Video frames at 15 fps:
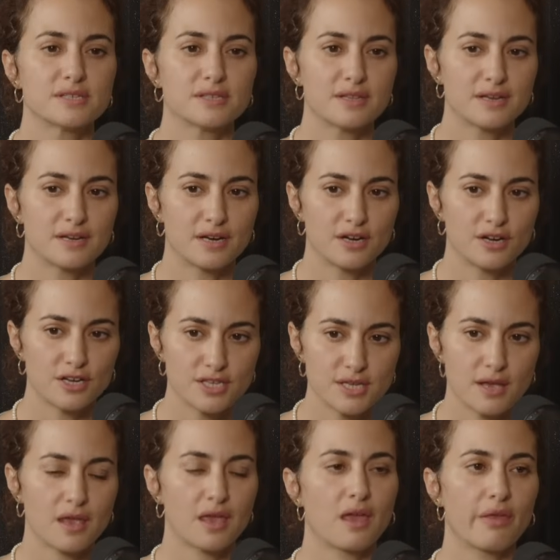and they're
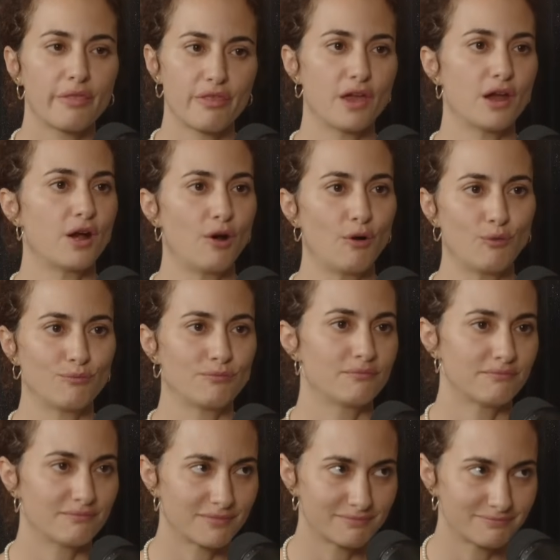taking their
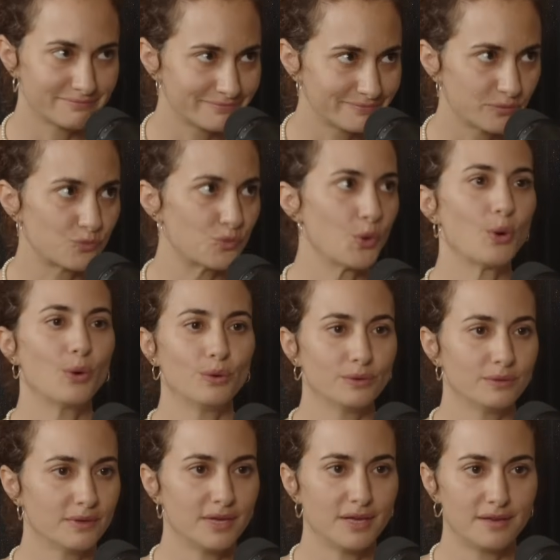
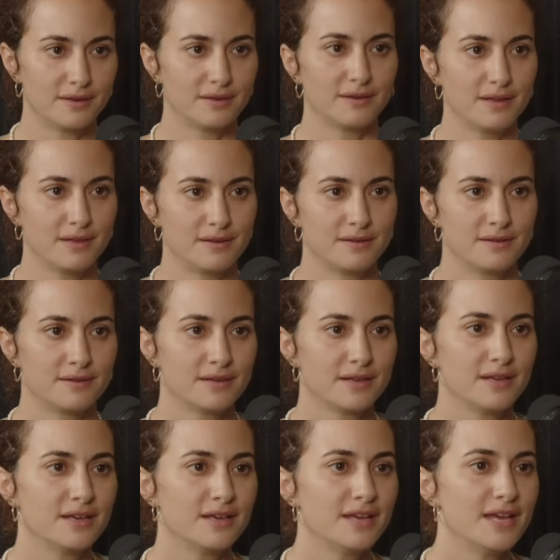role in
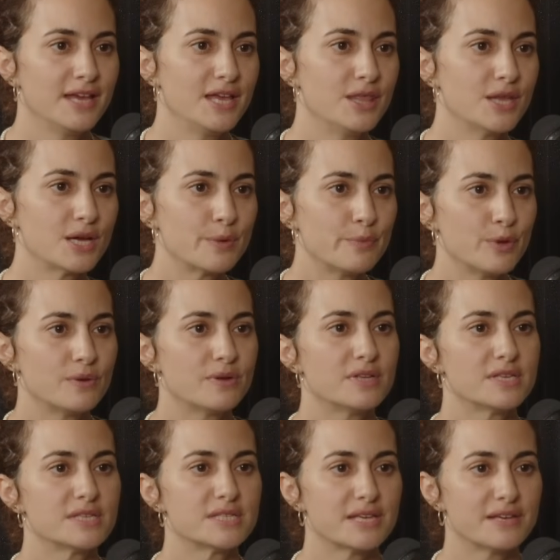the
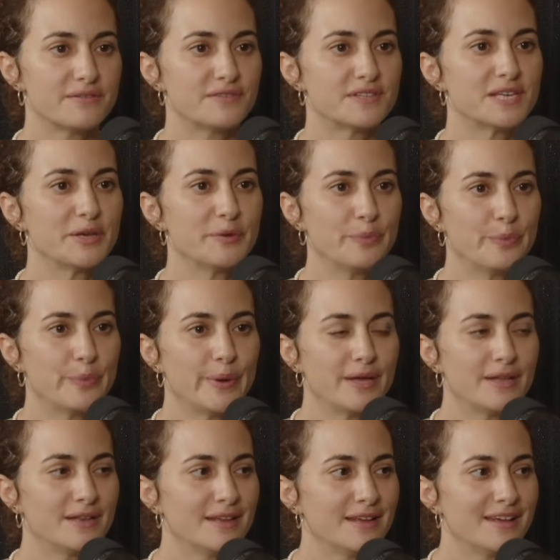community's safety, but
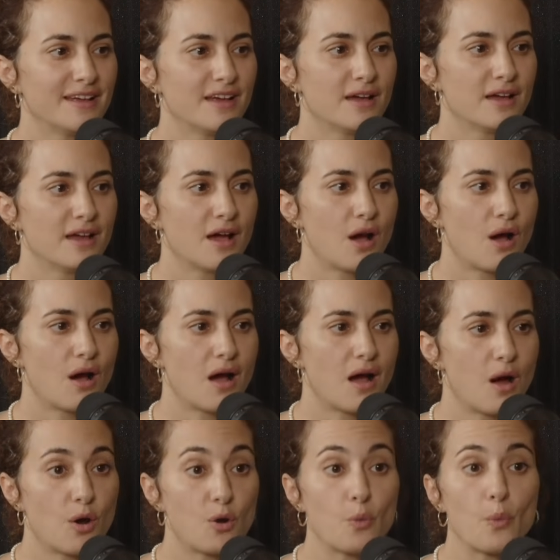
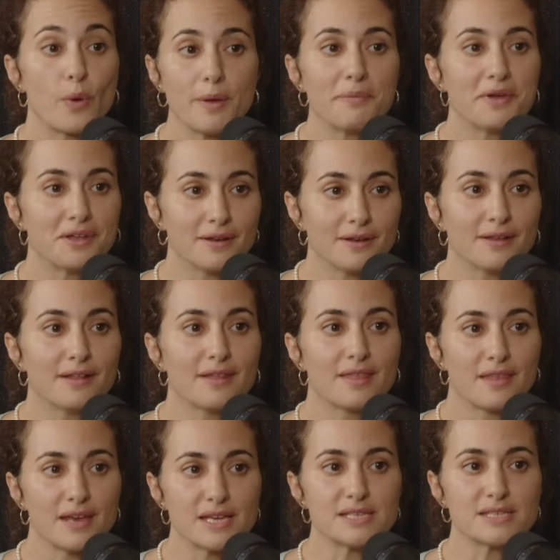our women,
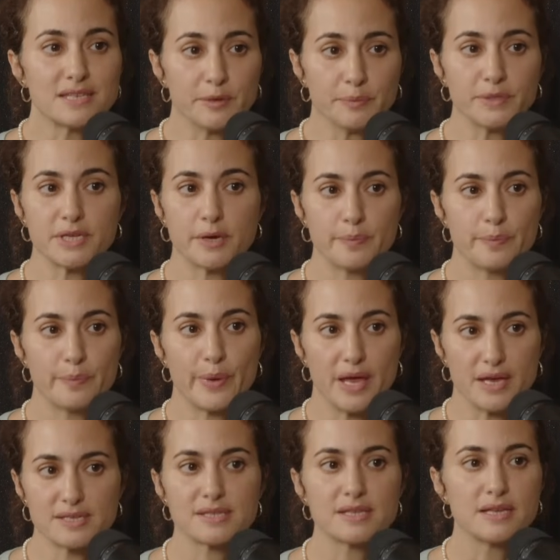they stepped up
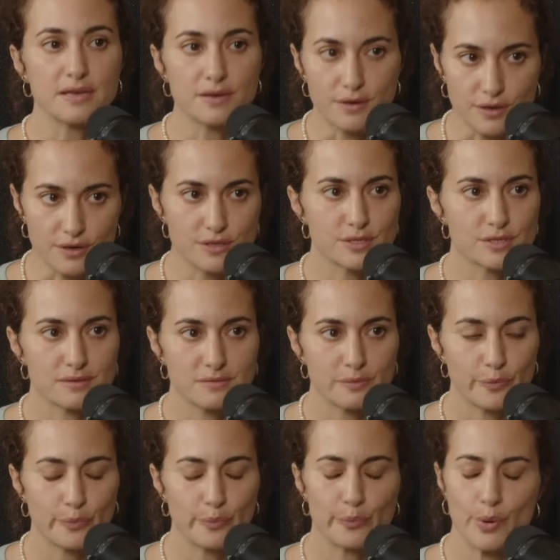as leaders,
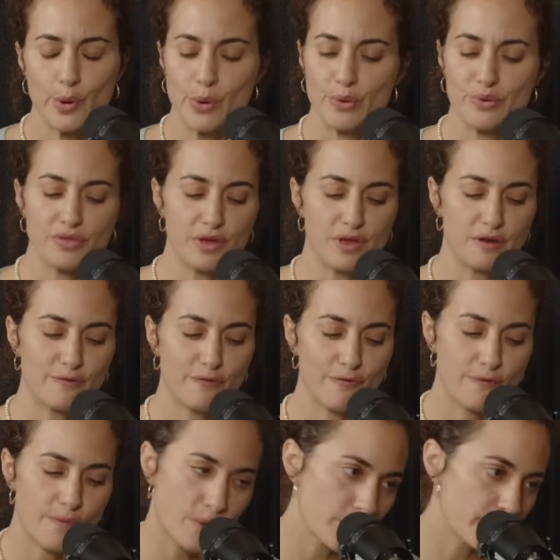both in
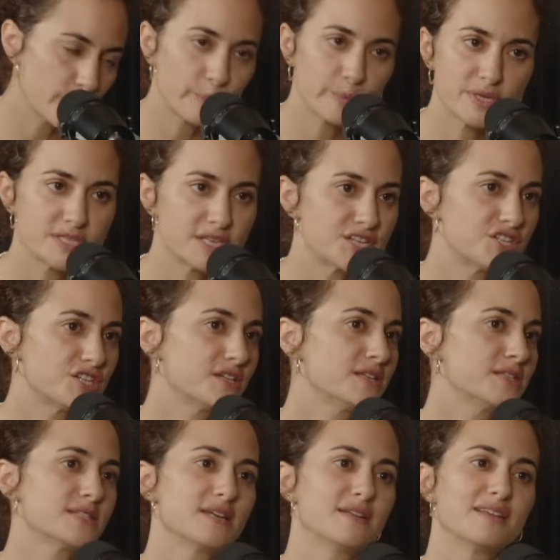formal
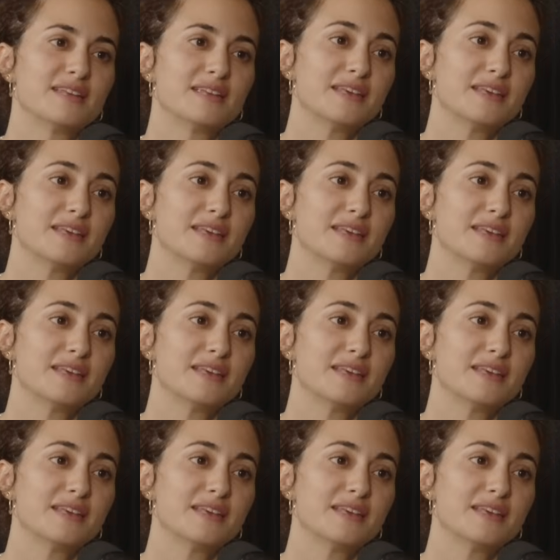positions and in